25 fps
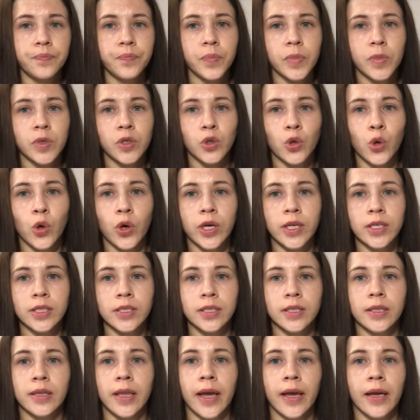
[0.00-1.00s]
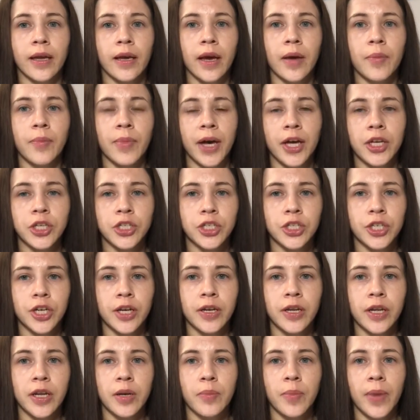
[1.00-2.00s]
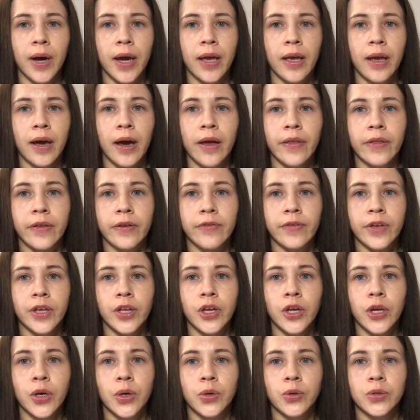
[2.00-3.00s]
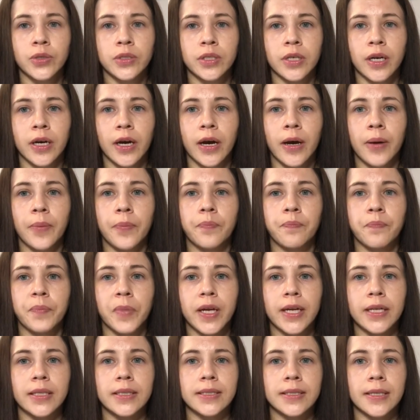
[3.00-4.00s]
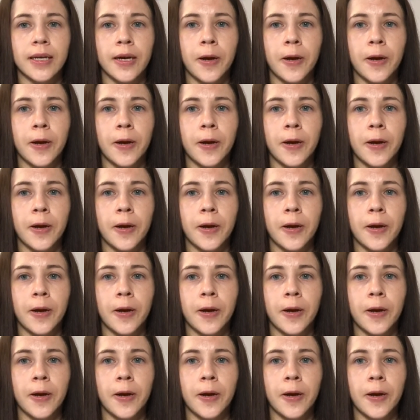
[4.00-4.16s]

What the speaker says: toys, like I mentioned in my other videos. It's